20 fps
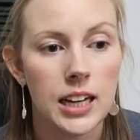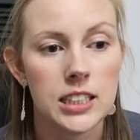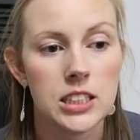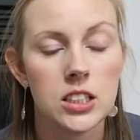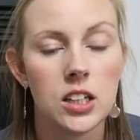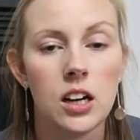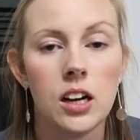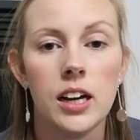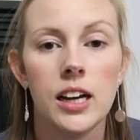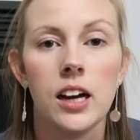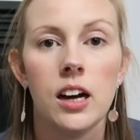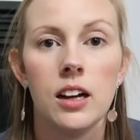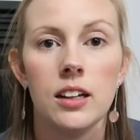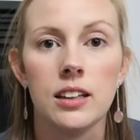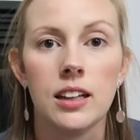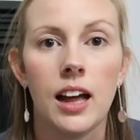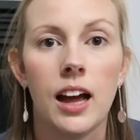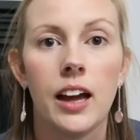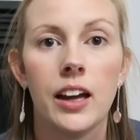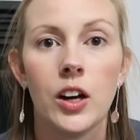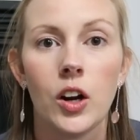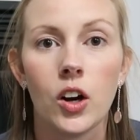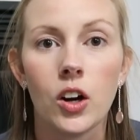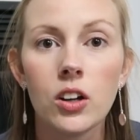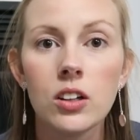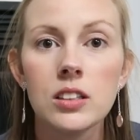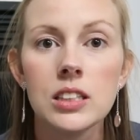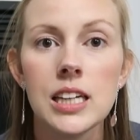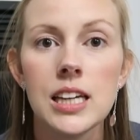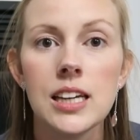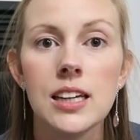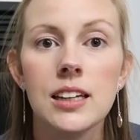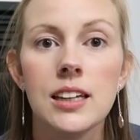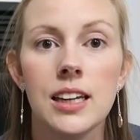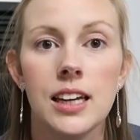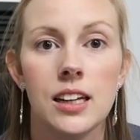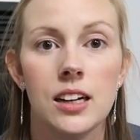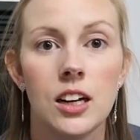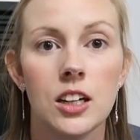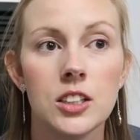saw it online
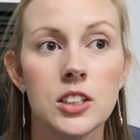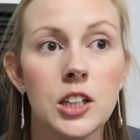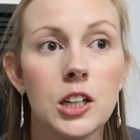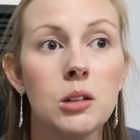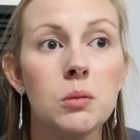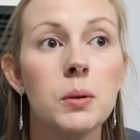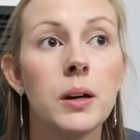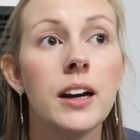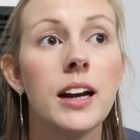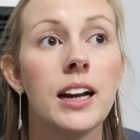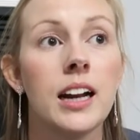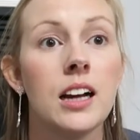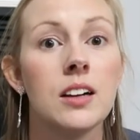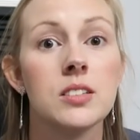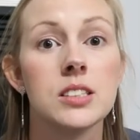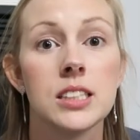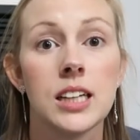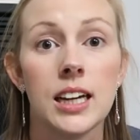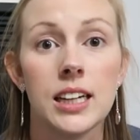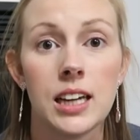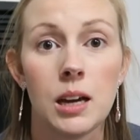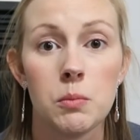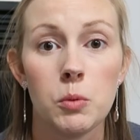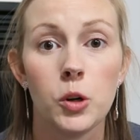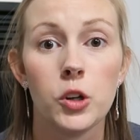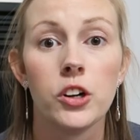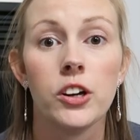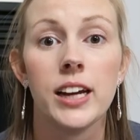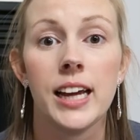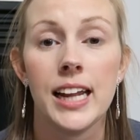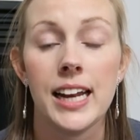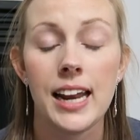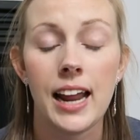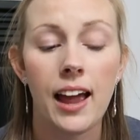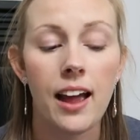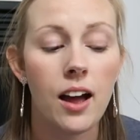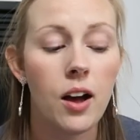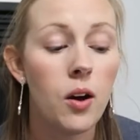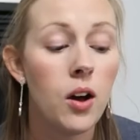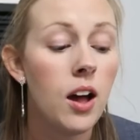early in October, and I was like, I'm ordering it
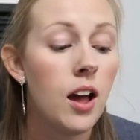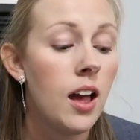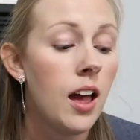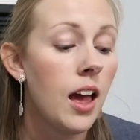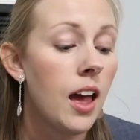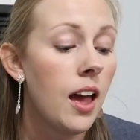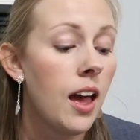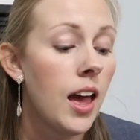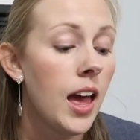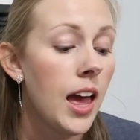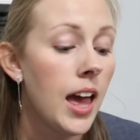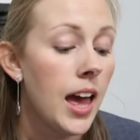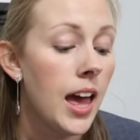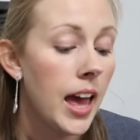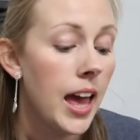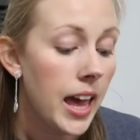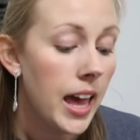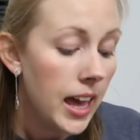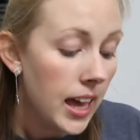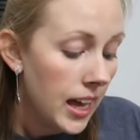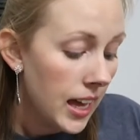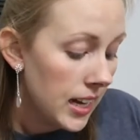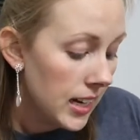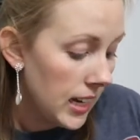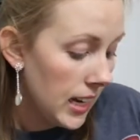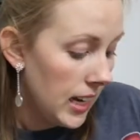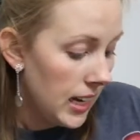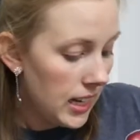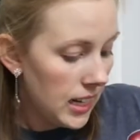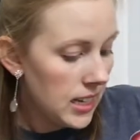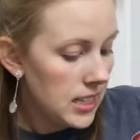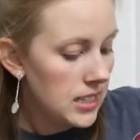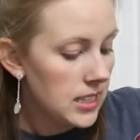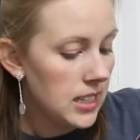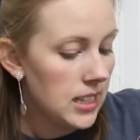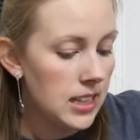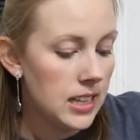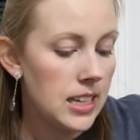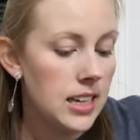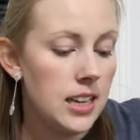now. And it is
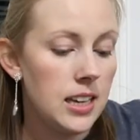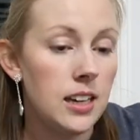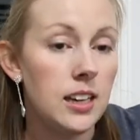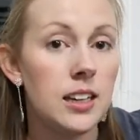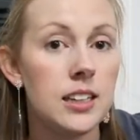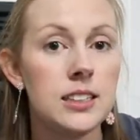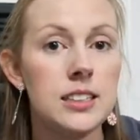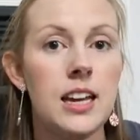the